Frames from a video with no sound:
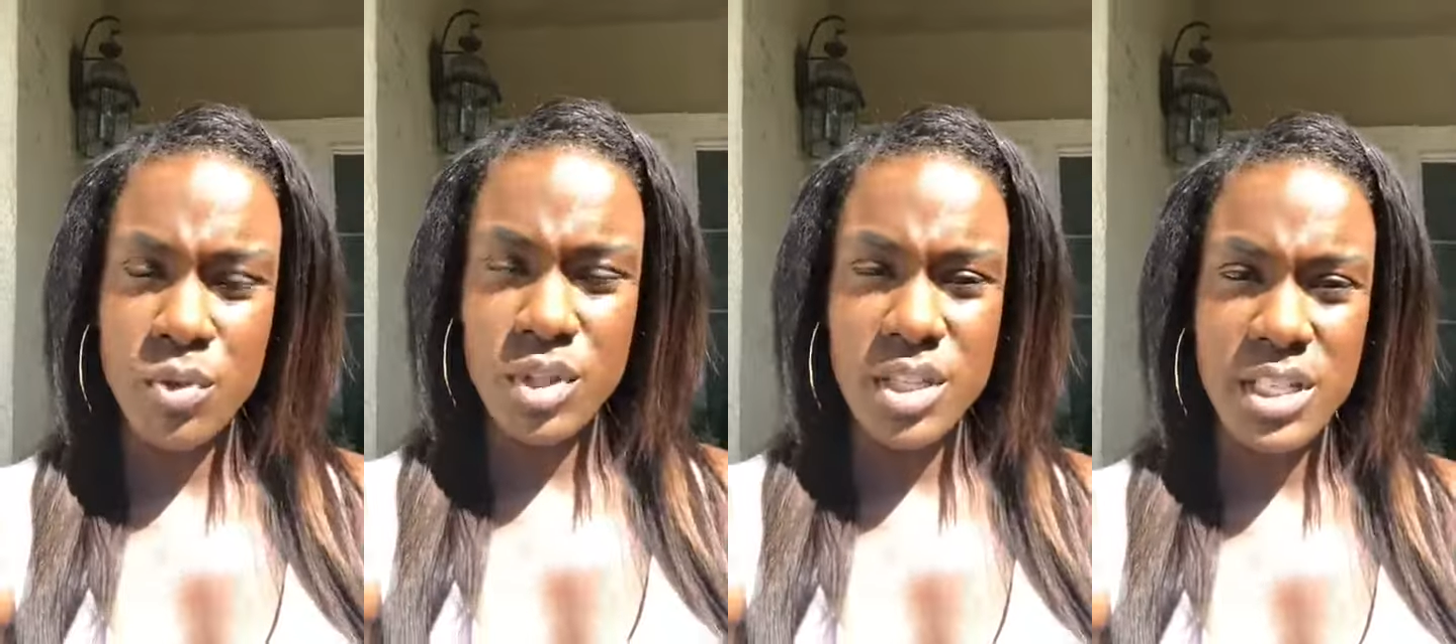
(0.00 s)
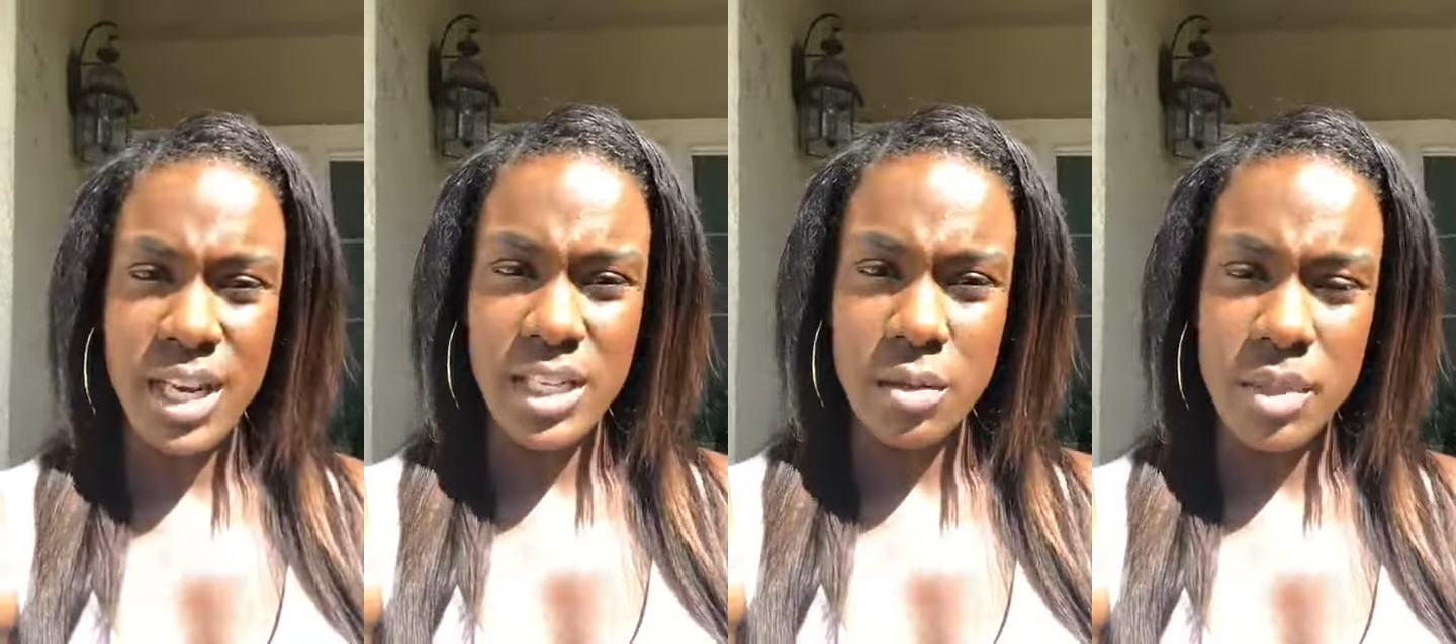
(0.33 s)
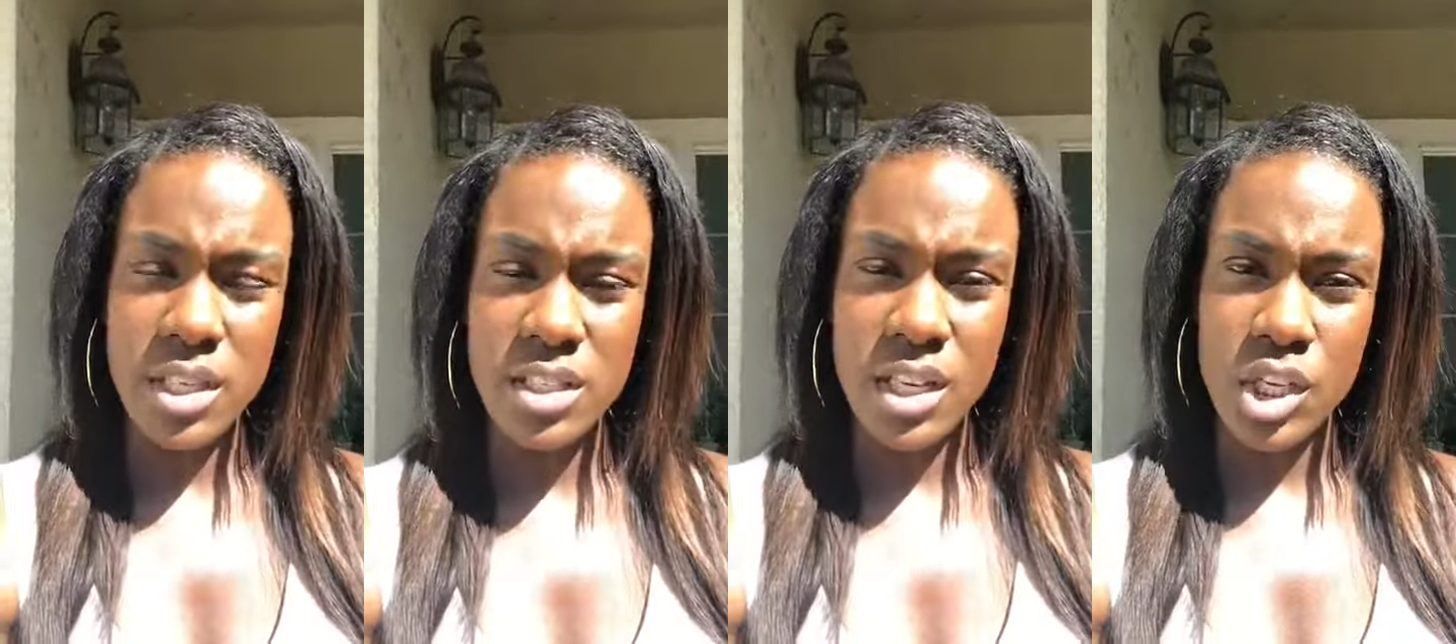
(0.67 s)
these 90
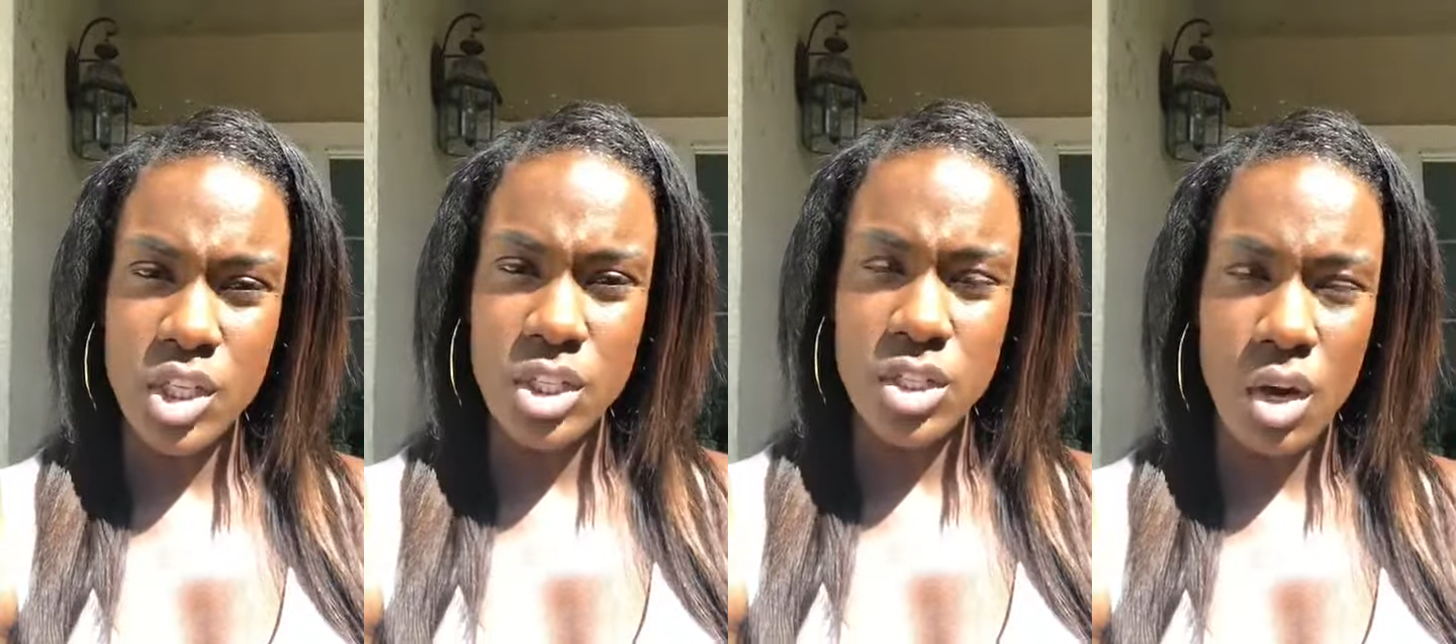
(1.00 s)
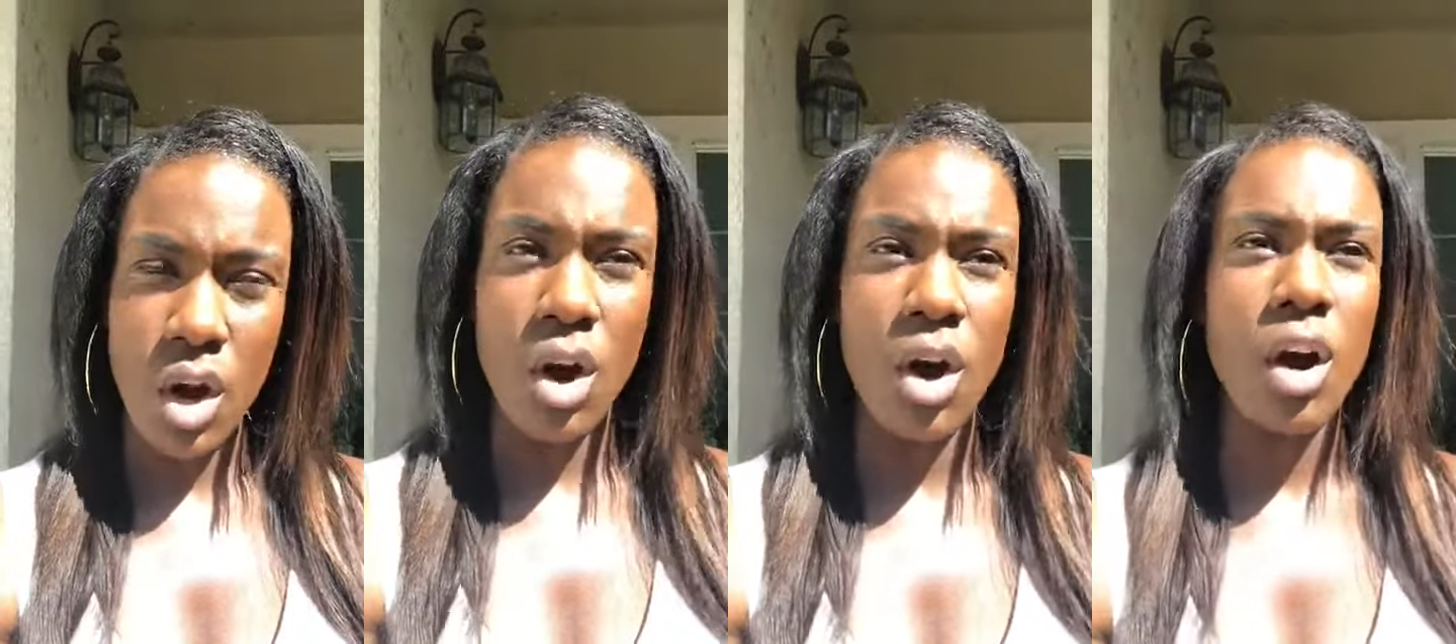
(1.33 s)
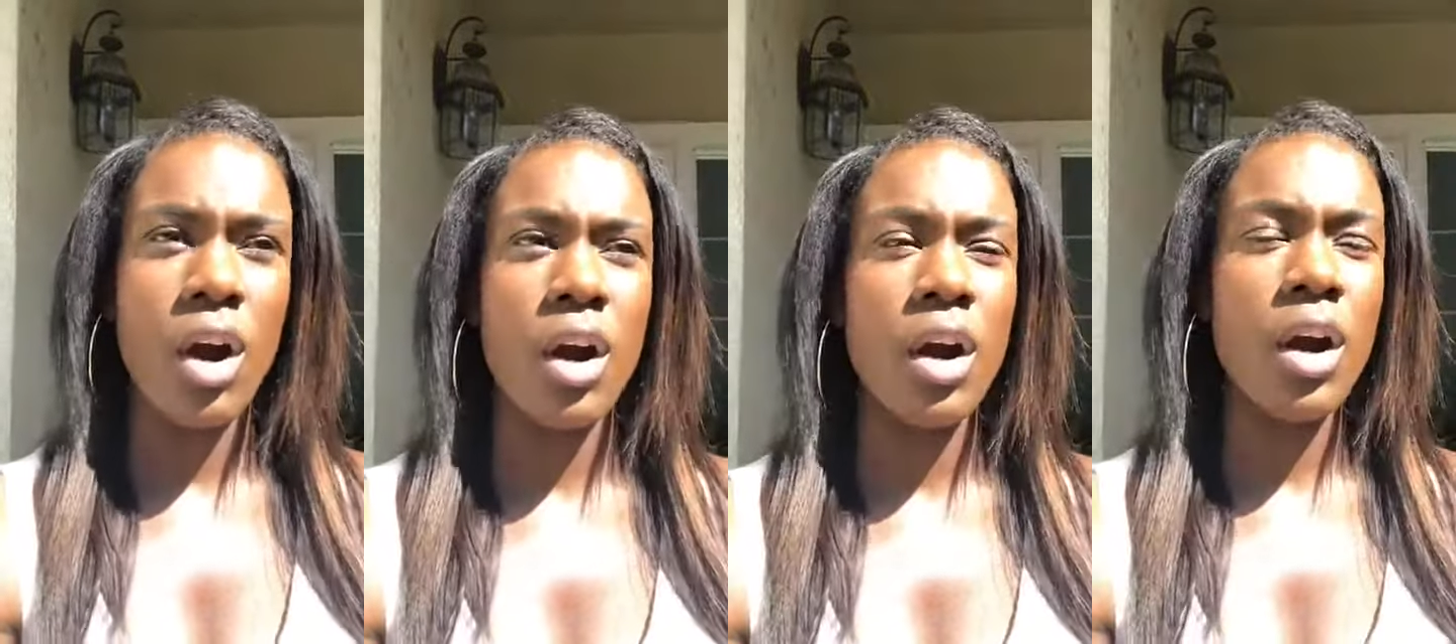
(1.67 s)
minute sessions
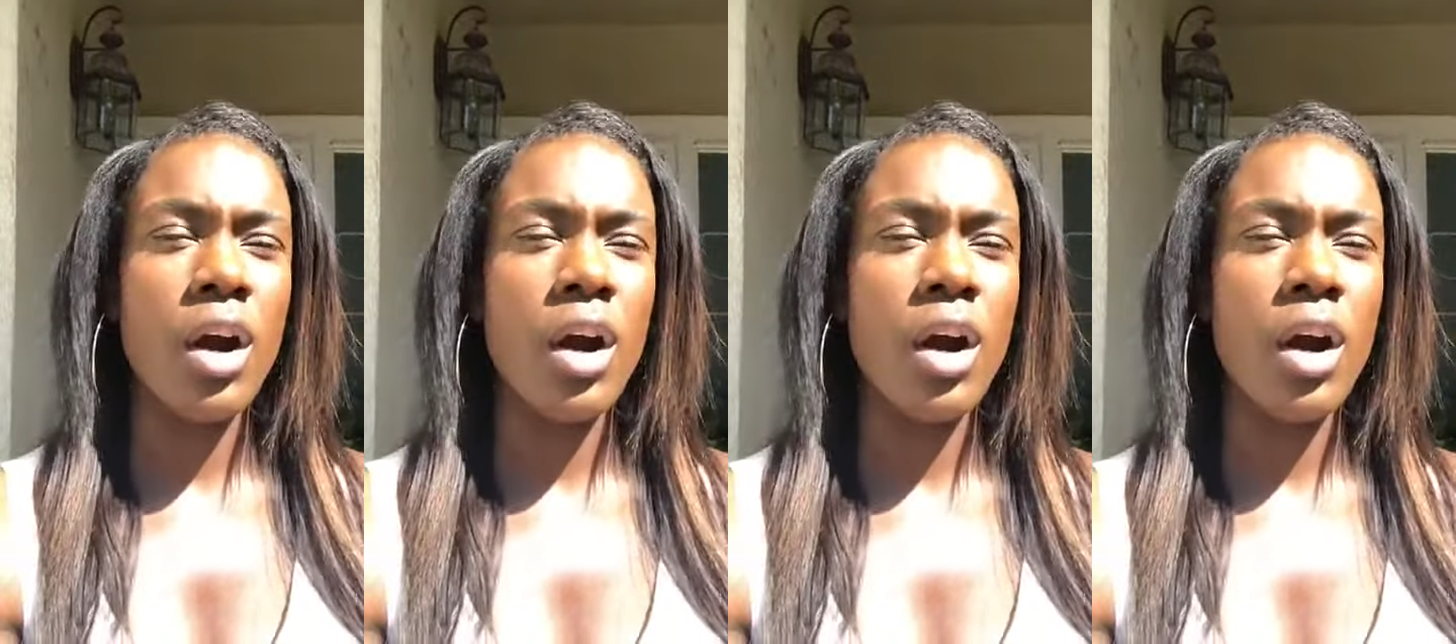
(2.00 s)
are